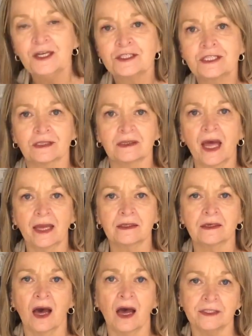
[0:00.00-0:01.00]
to let
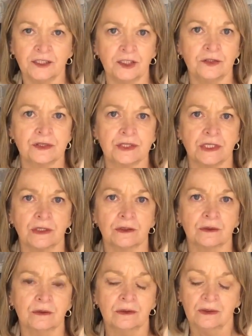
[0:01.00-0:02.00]
God use
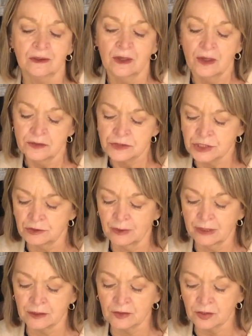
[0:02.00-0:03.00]
you to
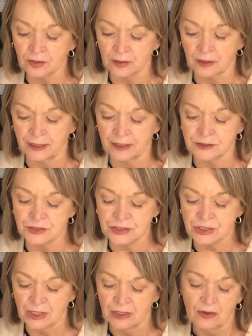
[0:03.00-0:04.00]

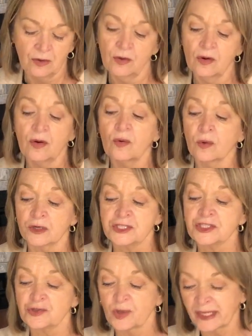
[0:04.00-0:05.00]
encourage or
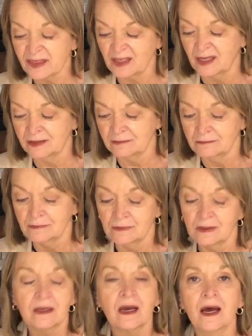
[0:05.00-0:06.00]
strengthen
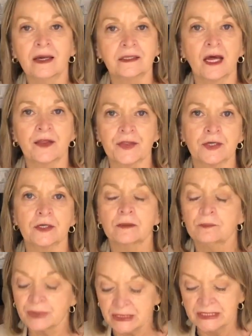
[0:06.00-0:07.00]
another
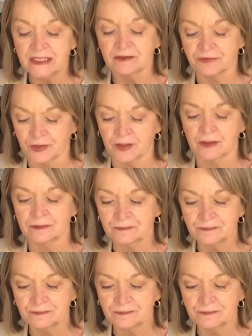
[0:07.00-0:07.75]
believer.